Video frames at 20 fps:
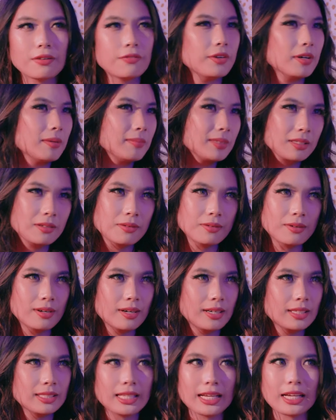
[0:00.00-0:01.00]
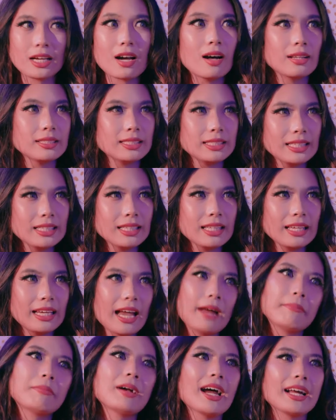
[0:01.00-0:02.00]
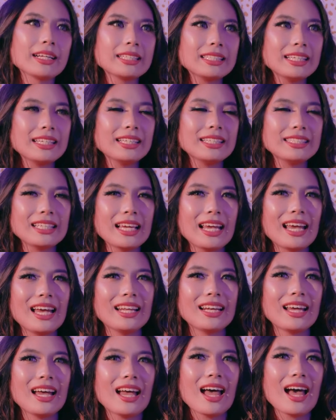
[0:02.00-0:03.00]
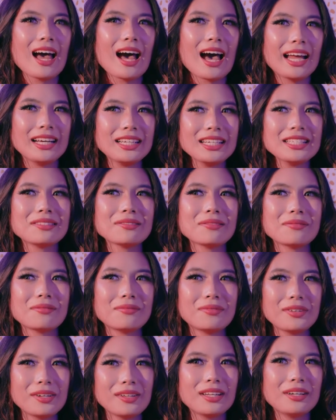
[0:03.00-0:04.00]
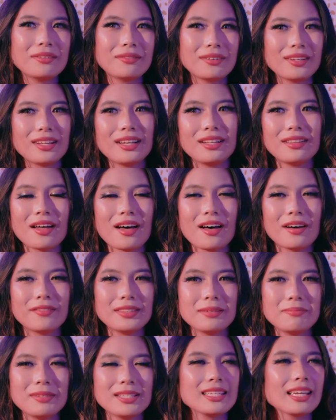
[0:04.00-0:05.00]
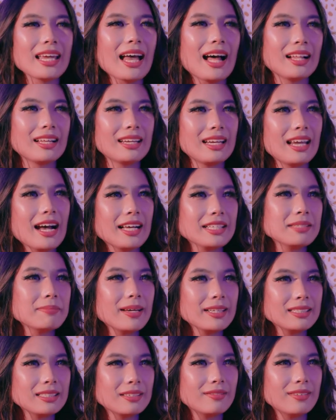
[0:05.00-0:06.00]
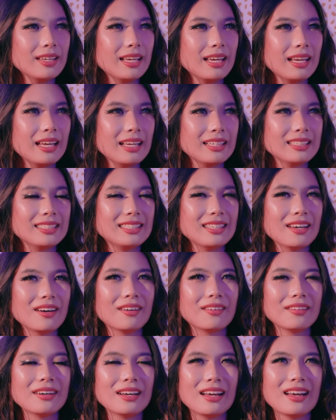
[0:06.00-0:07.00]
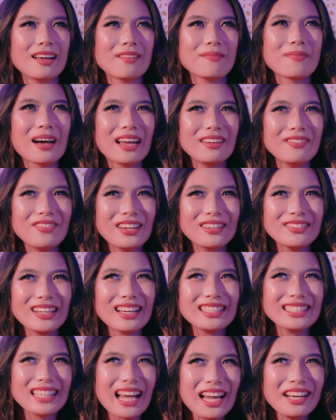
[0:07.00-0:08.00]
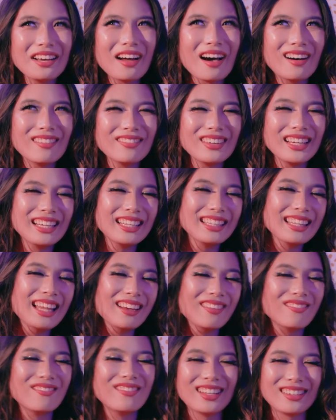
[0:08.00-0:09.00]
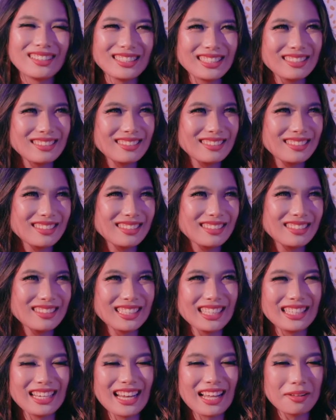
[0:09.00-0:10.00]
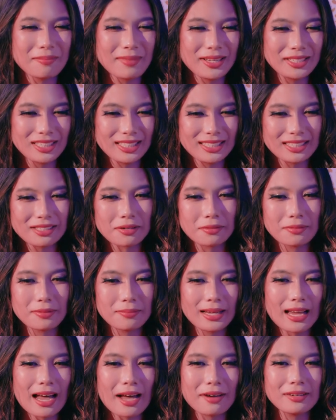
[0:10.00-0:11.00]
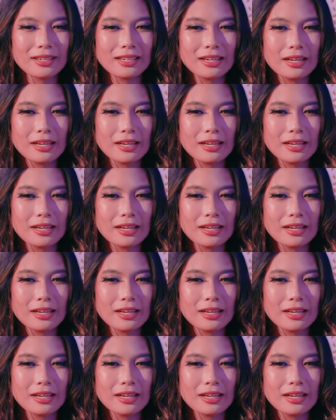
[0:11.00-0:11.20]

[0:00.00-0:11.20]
film scores like constantly at practice, and I just really, really love the musicality aspect of it. And so my favorite side hobby in like middle school and elementary school would be I would